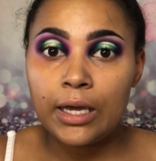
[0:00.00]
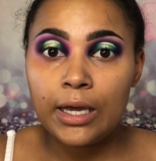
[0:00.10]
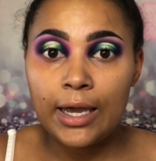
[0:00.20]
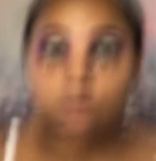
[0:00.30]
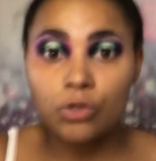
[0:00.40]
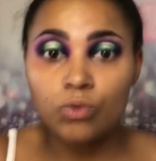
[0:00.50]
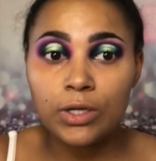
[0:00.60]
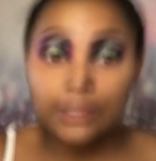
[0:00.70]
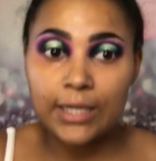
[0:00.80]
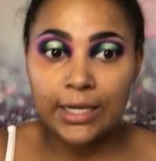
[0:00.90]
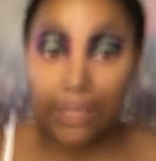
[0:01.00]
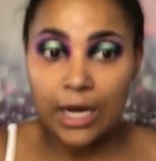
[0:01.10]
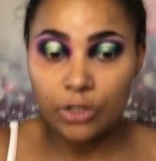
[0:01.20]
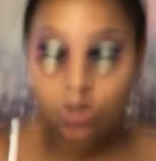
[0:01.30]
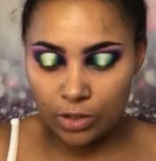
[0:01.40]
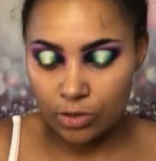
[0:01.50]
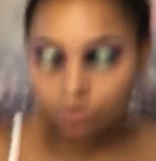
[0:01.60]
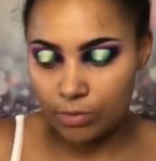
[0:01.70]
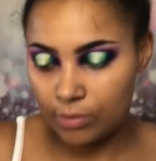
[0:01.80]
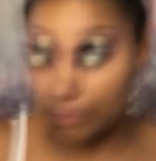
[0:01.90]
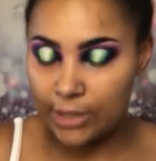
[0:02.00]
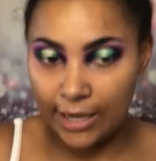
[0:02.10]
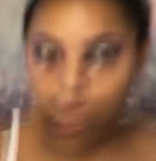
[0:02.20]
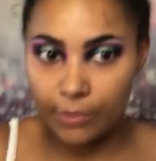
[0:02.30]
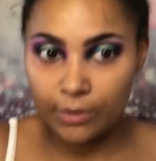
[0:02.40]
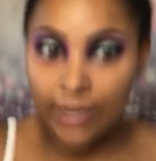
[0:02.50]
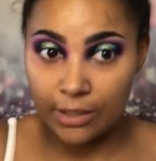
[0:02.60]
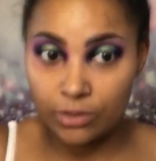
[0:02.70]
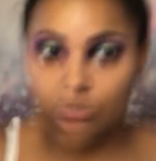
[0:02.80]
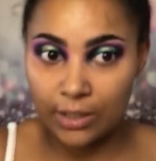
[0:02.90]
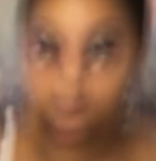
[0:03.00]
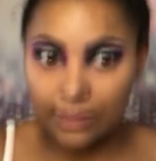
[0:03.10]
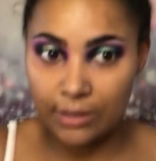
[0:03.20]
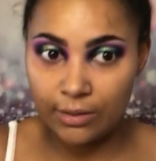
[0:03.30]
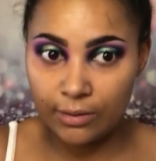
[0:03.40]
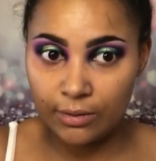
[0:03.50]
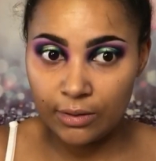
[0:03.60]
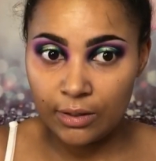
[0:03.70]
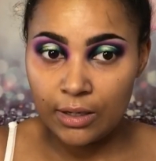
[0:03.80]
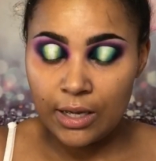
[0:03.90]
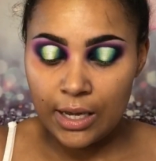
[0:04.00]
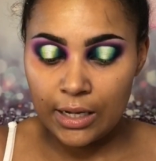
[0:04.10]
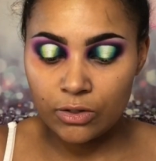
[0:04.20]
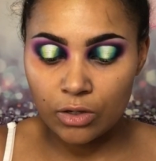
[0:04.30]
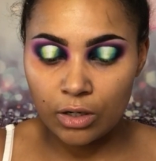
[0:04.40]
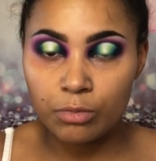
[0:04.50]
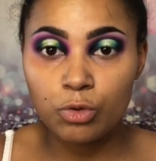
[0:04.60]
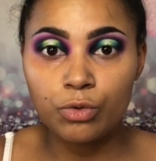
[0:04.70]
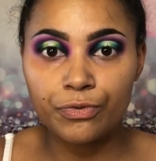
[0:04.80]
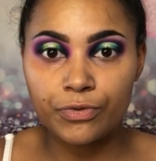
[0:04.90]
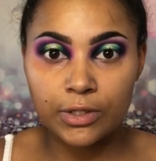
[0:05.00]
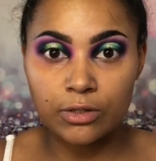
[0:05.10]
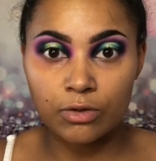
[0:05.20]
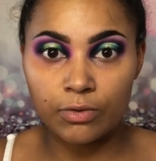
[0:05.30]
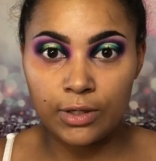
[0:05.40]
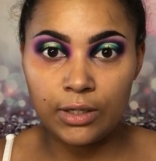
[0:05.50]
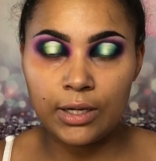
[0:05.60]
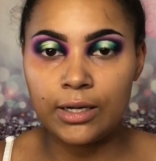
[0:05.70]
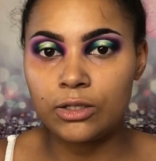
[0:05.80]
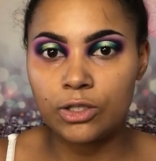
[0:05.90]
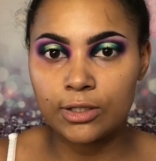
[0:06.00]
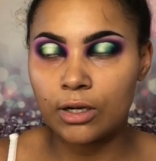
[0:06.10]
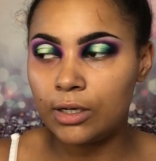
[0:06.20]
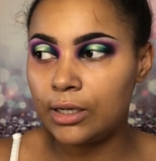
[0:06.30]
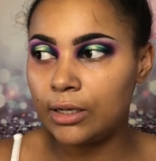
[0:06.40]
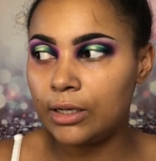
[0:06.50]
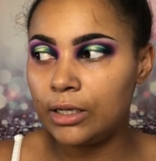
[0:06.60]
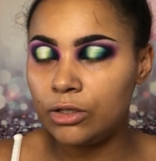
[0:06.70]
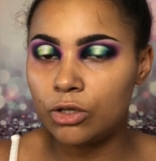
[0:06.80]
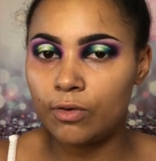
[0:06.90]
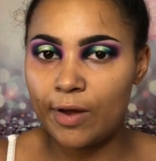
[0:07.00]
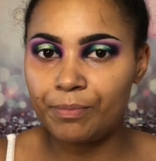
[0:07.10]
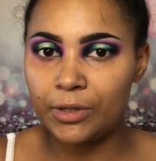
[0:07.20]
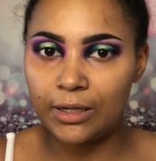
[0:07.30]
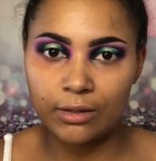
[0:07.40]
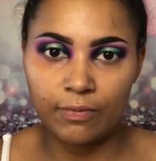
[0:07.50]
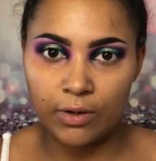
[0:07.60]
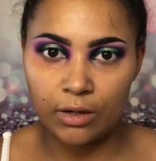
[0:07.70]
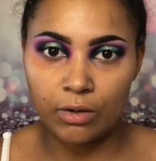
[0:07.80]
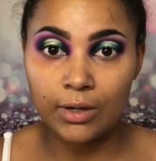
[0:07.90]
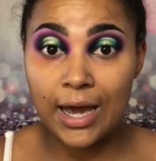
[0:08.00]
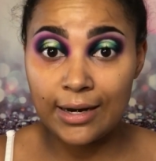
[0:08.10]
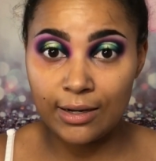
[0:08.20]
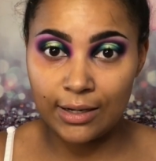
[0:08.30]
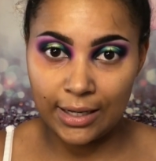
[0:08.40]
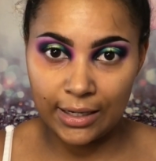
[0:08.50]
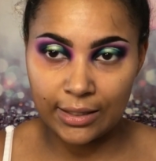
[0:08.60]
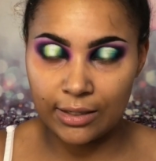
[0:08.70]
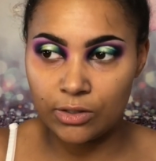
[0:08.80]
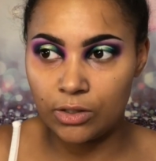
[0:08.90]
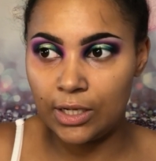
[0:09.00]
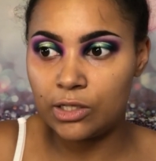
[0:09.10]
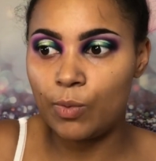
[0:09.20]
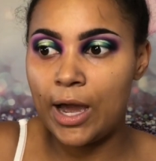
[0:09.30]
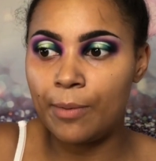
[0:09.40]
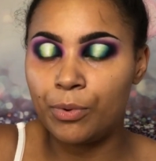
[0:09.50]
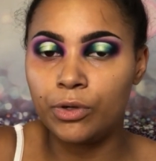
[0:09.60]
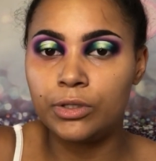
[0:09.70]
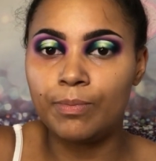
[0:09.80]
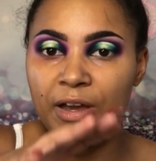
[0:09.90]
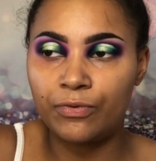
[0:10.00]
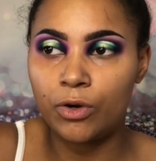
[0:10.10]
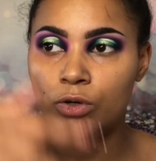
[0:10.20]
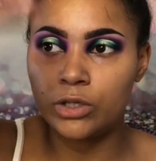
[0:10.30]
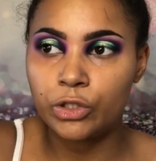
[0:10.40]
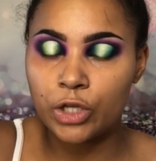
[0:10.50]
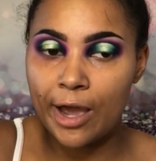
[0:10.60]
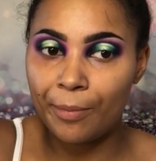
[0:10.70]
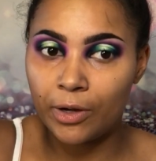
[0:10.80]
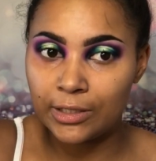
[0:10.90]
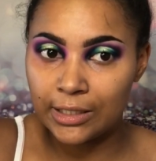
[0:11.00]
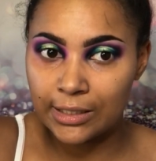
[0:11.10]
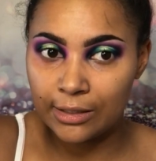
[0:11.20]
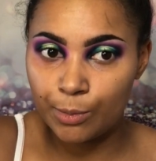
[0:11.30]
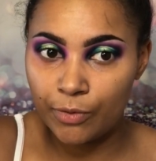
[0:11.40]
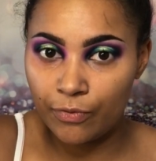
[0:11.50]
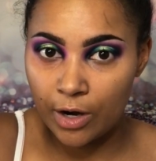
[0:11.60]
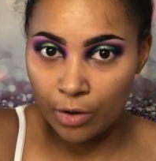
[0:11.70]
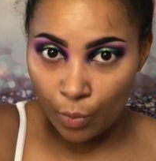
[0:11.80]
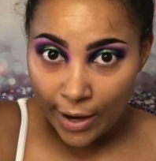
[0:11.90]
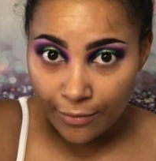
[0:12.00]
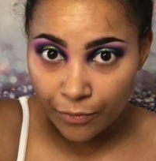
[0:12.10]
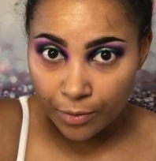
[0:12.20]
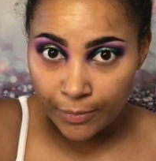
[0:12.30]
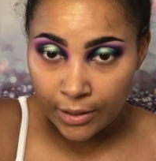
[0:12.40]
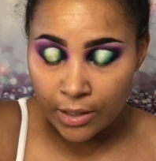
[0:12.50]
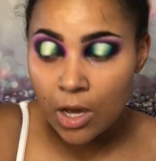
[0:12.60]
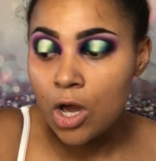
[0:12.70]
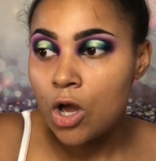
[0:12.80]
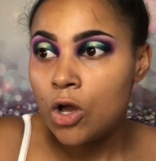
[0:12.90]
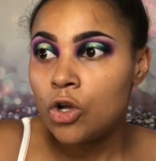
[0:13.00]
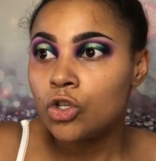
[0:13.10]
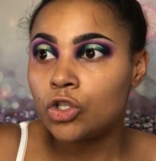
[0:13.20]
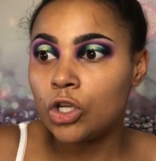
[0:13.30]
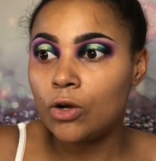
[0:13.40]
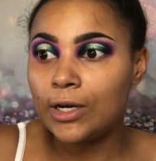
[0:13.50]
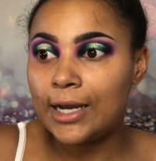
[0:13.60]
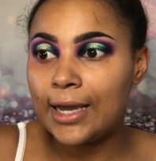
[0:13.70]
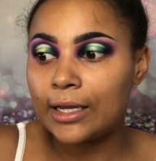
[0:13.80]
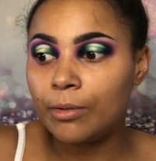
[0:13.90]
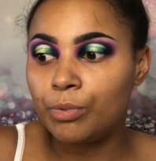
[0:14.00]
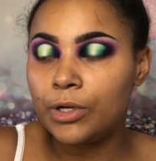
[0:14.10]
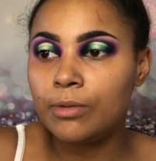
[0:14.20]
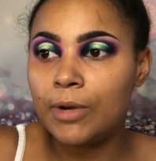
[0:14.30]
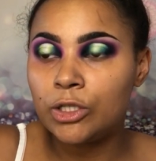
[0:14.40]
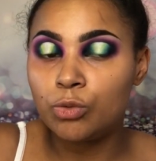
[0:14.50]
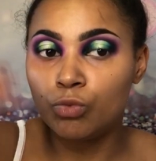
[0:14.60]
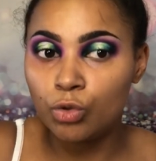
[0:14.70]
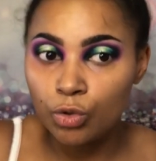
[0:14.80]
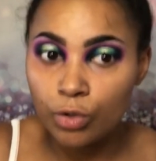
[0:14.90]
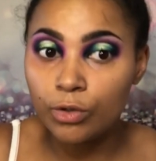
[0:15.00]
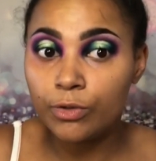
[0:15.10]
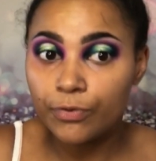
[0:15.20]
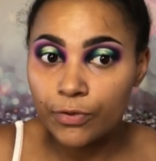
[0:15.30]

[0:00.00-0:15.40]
as soon as I touch this table, as you can see, it's gonna move the screen and it's just gonna interrupt the video, and I didn't like that. So that's why I put my phone on the tripod that's a little bit far away from me, so that I can pretty much move,